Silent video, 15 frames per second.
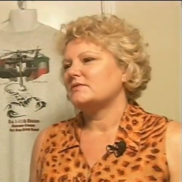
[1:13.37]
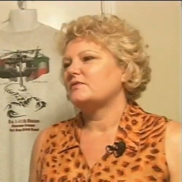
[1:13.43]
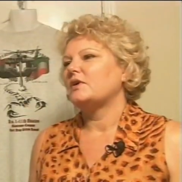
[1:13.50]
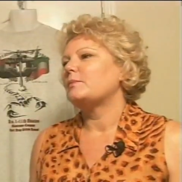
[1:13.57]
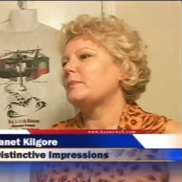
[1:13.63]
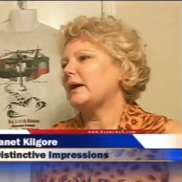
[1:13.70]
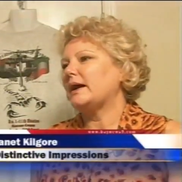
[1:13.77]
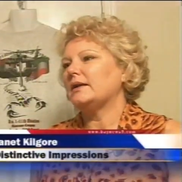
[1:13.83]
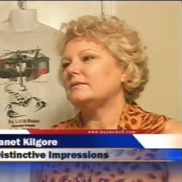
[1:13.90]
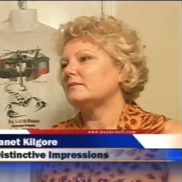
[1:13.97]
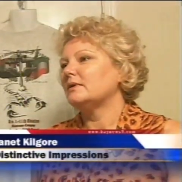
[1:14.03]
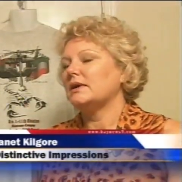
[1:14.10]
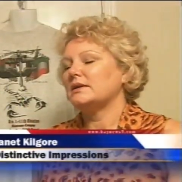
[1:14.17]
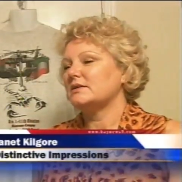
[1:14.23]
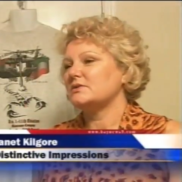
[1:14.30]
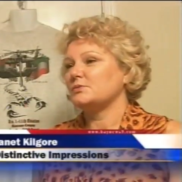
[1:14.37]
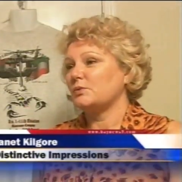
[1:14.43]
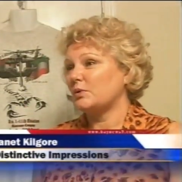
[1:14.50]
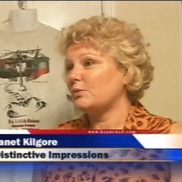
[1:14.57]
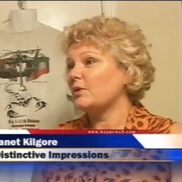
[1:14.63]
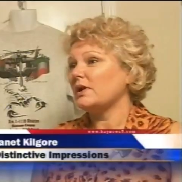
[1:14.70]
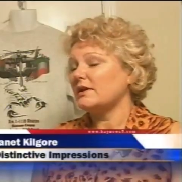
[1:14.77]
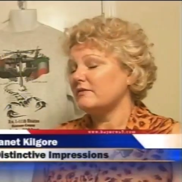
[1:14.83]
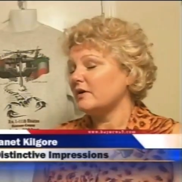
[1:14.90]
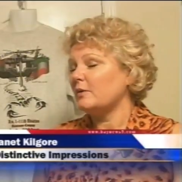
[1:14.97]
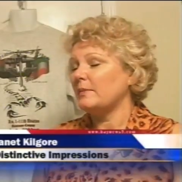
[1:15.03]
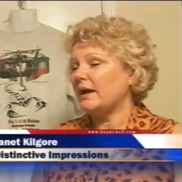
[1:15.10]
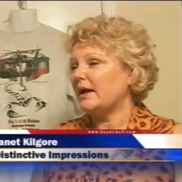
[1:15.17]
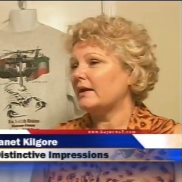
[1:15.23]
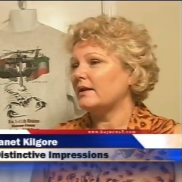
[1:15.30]
I just felt bad. I just
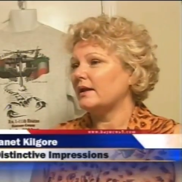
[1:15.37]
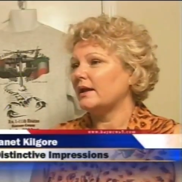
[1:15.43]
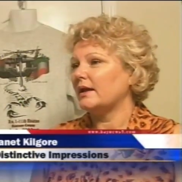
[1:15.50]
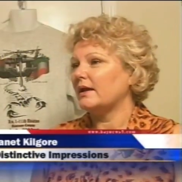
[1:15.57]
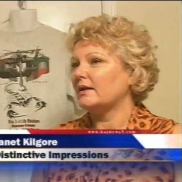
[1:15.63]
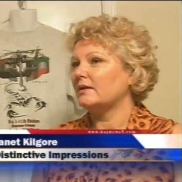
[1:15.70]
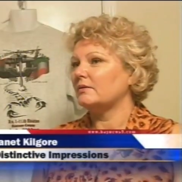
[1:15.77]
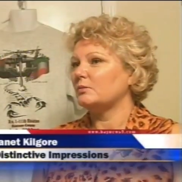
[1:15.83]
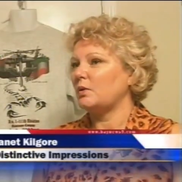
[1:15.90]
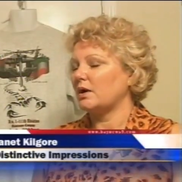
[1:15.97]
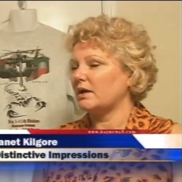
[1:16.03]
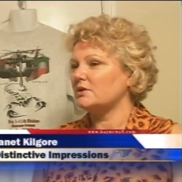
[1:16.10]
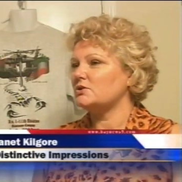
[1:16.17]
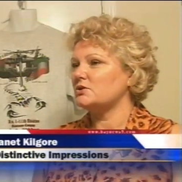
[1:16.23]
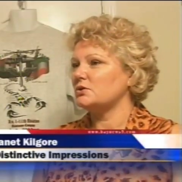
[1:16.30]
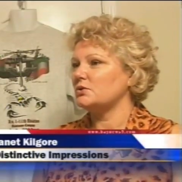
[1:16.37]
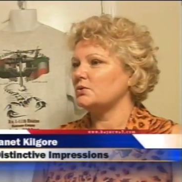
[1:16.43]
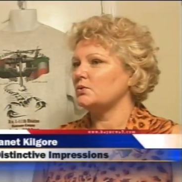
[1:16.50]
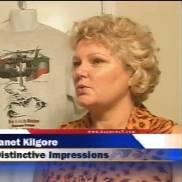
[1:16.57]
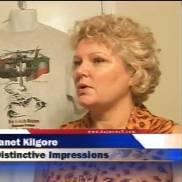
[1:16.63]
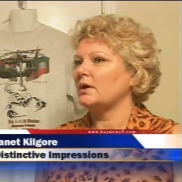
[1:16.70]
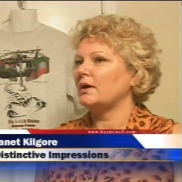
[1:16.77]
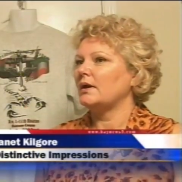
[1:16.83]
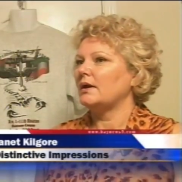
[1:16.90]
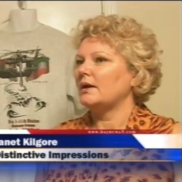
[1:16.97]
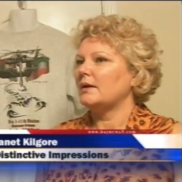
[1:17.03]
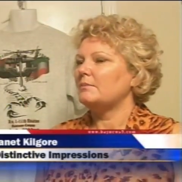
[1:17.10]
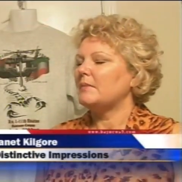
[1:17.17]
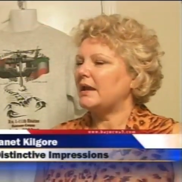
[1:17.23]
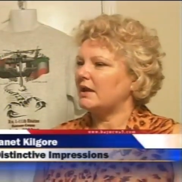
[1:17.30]
really felt bad and wanted to
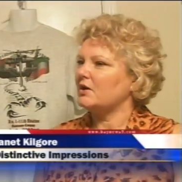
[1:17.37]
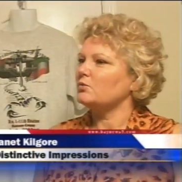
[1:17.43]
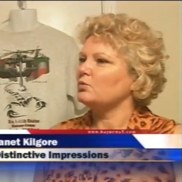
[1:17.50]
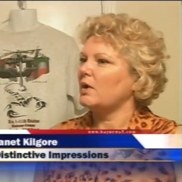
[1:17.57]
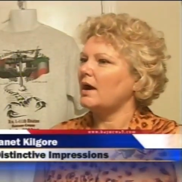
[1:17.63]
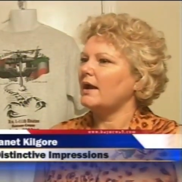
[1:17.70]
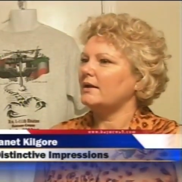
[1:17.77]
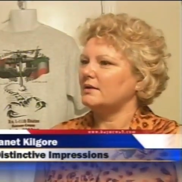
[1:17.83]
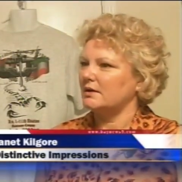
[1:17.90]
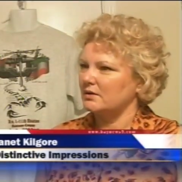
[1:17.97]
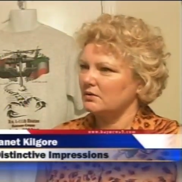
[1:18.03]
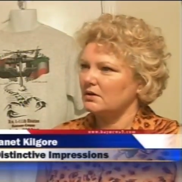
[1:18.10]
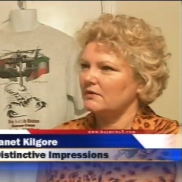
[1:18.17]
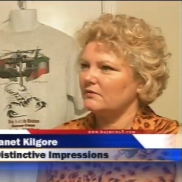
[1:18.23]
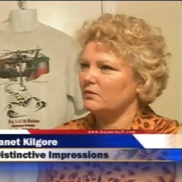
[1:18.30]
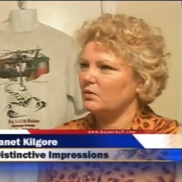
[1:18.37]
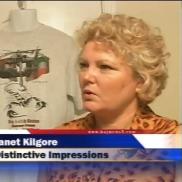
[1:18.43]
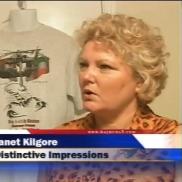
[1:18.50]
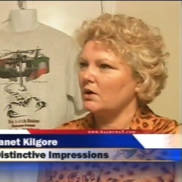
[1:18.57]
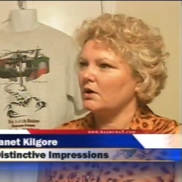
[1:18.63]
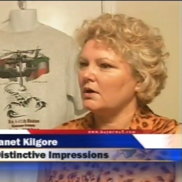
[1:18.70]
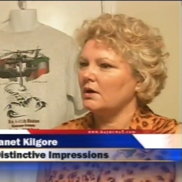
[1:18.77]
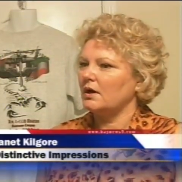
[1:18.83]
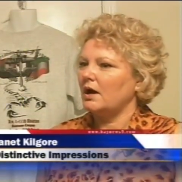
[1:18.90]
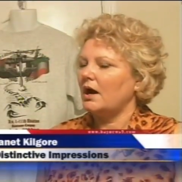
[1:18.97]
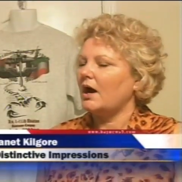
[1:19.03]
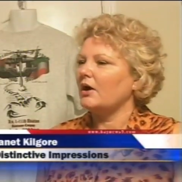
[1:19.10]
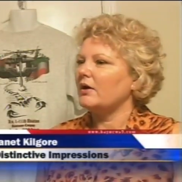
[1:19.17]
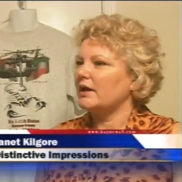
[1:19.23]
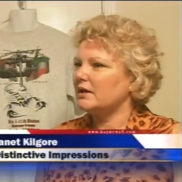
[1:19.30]
make it right, not only for
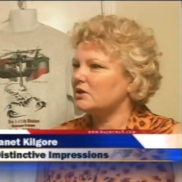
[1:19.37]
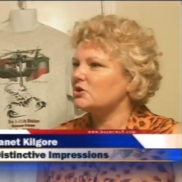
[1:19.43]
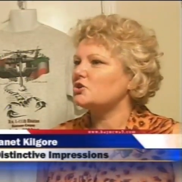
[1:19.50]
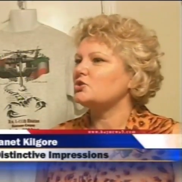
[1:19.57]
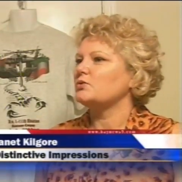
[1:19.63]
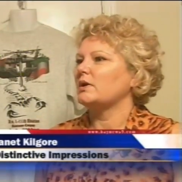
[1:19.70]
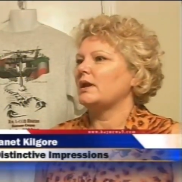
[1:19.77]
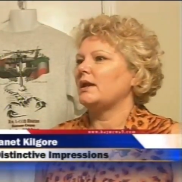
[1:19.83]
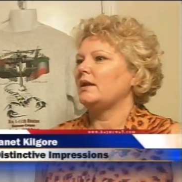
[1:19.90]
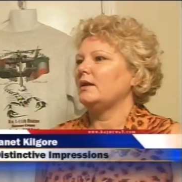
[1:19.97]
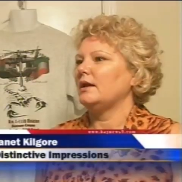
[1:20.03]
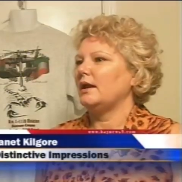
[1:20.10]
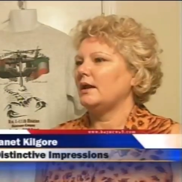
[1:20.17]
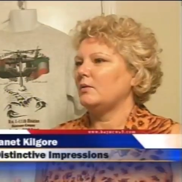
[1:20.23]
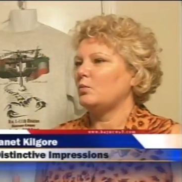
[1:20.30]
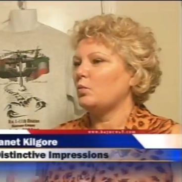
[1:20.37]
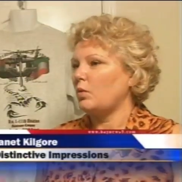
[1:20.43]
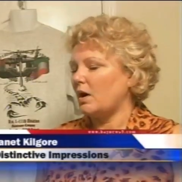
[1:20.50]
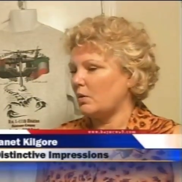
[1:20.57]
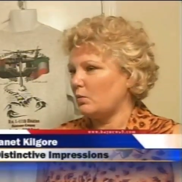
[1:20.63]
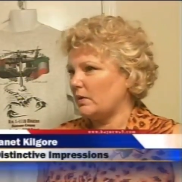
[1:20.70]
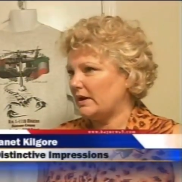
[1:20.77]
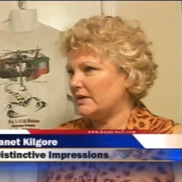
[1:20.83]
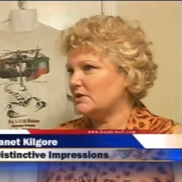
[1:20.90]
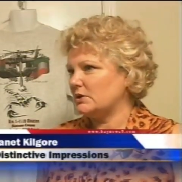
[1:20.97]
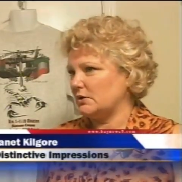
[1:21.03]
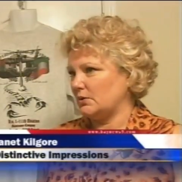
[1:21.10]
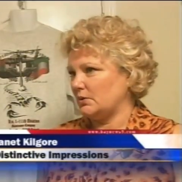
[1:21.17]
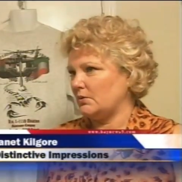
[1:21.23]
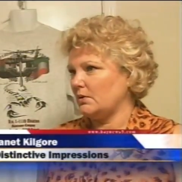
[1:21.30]
our industry and what
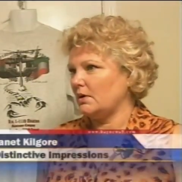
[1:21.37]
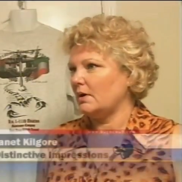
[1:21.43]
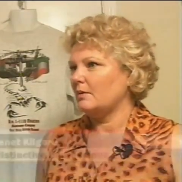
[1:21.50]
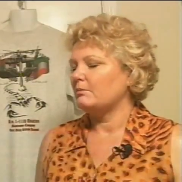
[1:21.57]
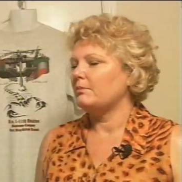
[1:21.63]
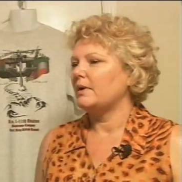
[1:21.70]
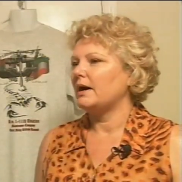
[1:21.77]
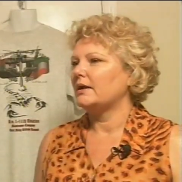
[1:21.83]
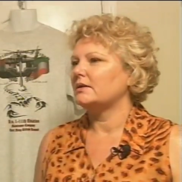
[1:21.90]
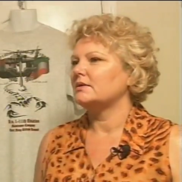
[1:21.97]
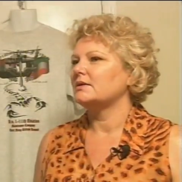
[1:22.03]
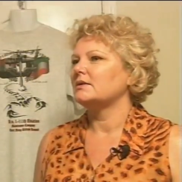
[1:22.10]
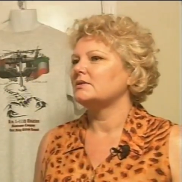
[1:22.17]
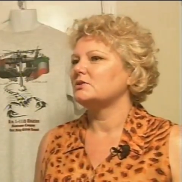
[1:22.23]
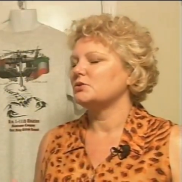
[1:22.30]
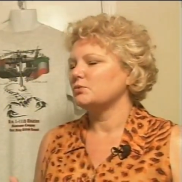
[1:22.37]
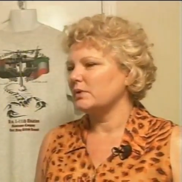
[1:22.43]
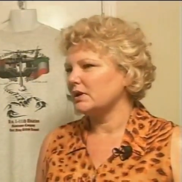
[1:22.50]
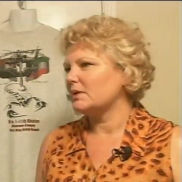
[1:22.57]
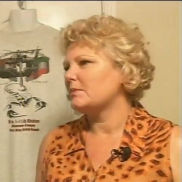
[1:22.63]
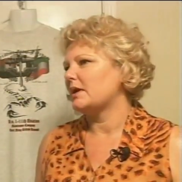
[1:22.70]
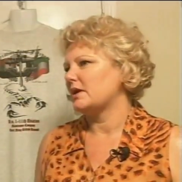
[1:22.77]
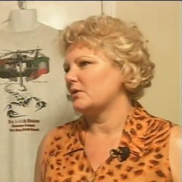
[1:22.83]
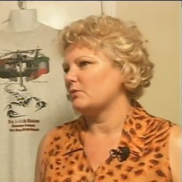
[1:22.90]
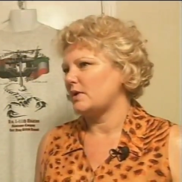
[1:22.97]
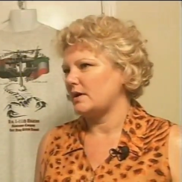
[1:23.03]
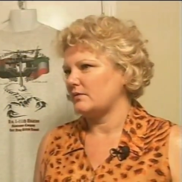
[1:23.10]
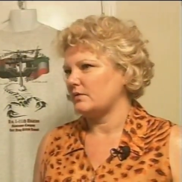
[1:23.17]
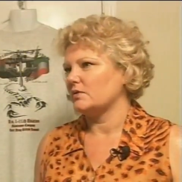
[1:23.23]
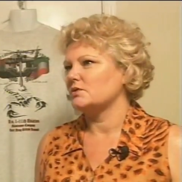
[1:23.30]
we do, but to really
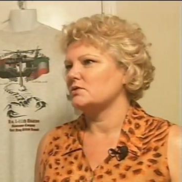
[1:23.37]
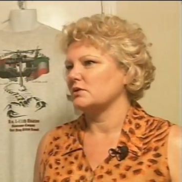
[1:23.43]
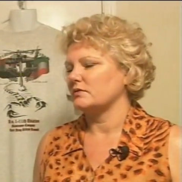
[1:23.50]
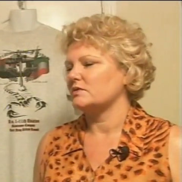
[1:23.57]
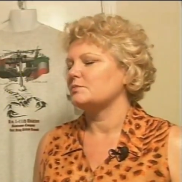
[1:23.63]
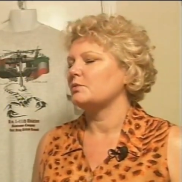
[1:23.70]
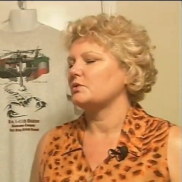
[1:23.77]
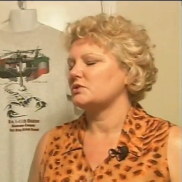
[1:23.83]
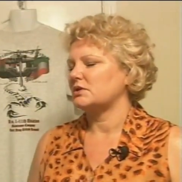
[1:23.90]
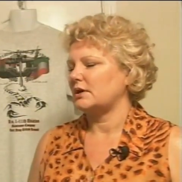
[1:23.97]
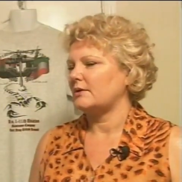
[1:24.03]
make it right for the service